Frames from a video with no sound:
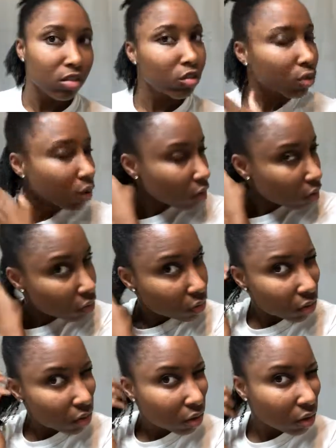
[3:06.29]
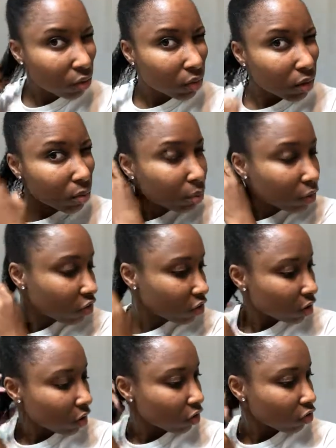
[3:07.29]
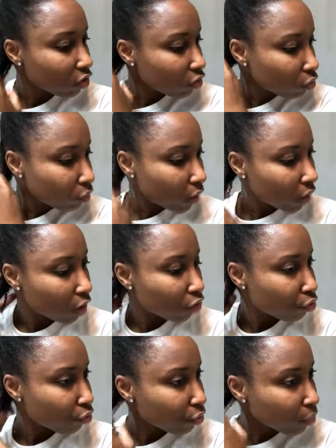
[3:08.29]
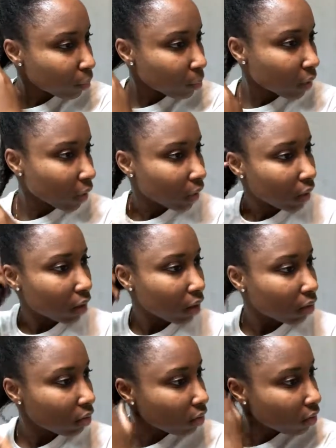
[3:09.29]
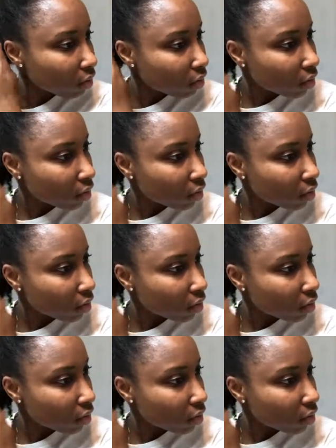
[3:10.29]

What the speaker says: So I don't think I want to brush it. I'll just rake it through with my hands.